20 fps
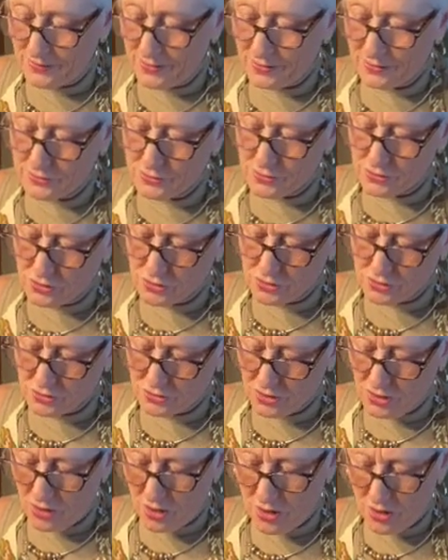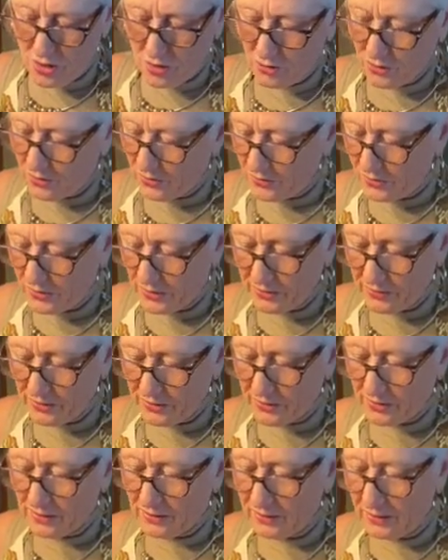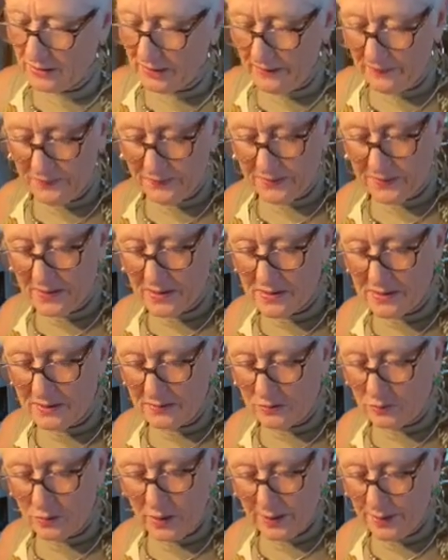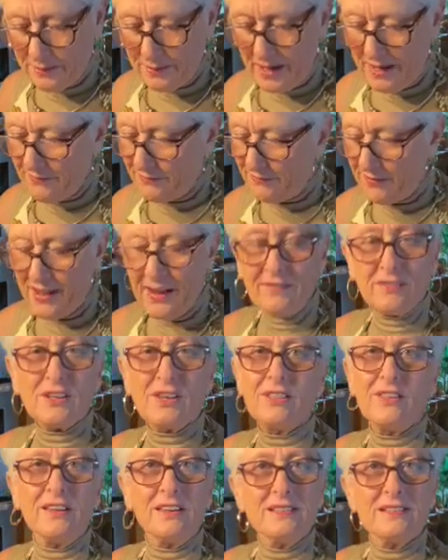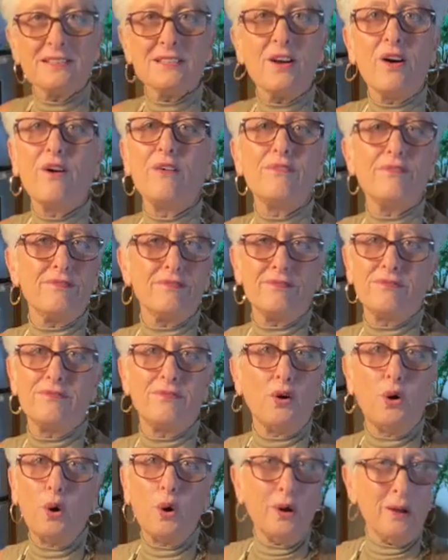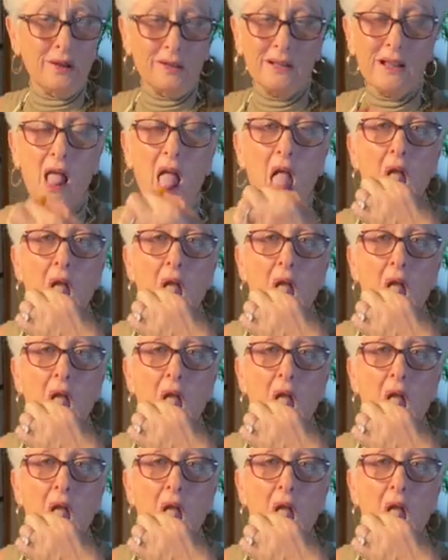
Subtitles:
They are so good. They are one of my favorite things of fall.